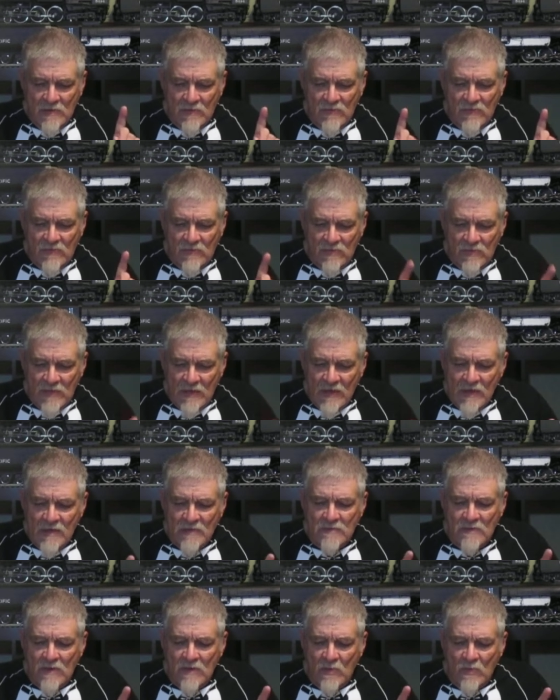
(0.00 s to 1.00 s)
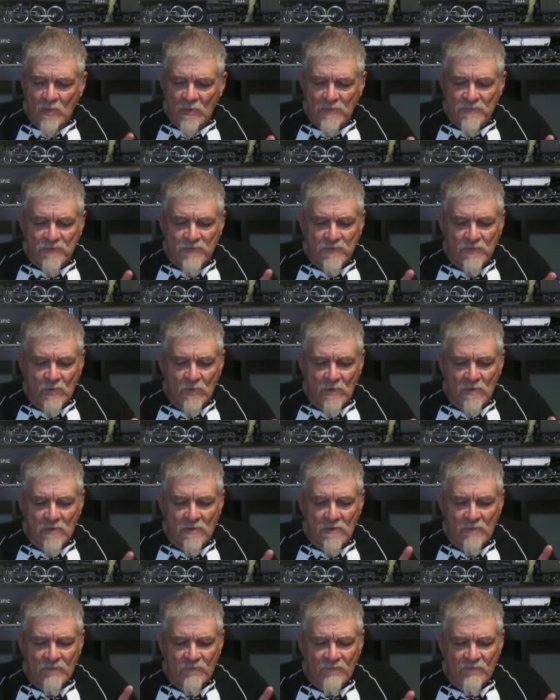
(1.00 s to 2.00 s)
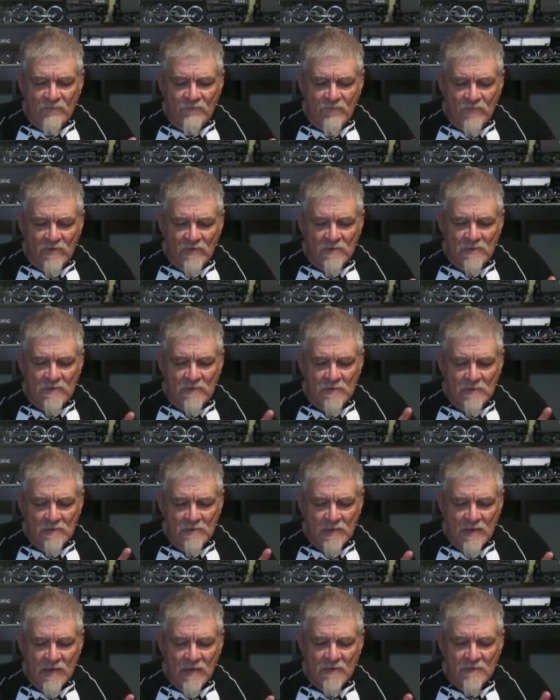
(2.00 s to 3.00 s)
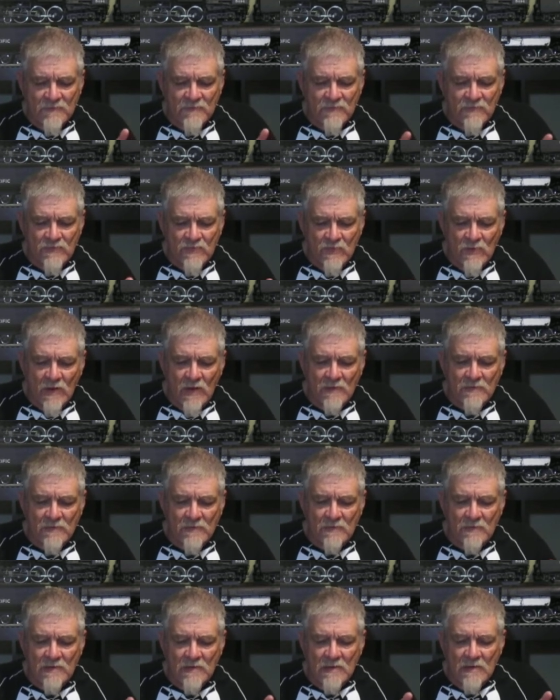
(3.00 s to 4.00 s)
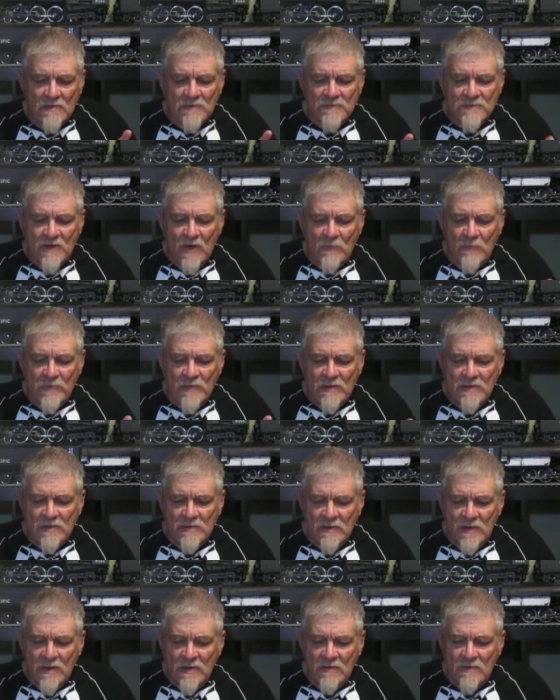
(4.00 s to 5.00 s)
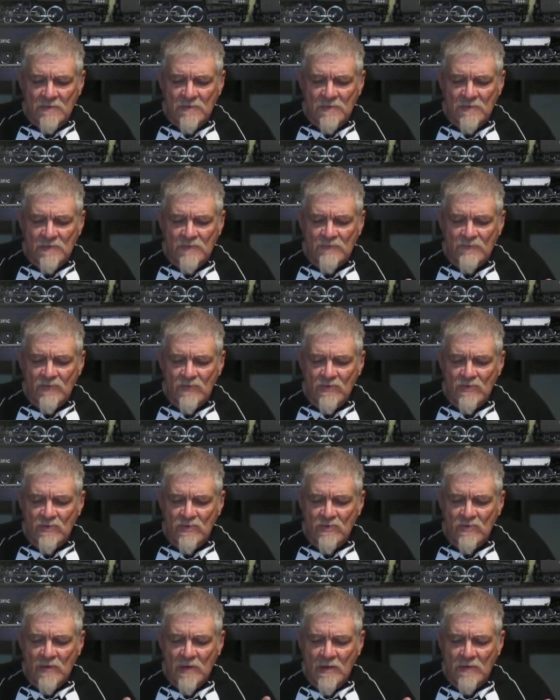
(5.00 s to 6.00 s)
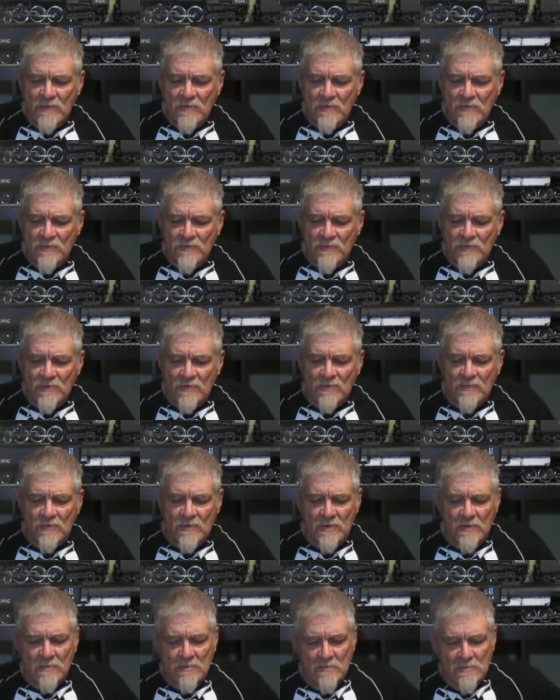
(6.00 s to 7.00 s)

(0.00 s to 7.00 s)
the land on which your foot has trodden shall be an inheritance for you and your children.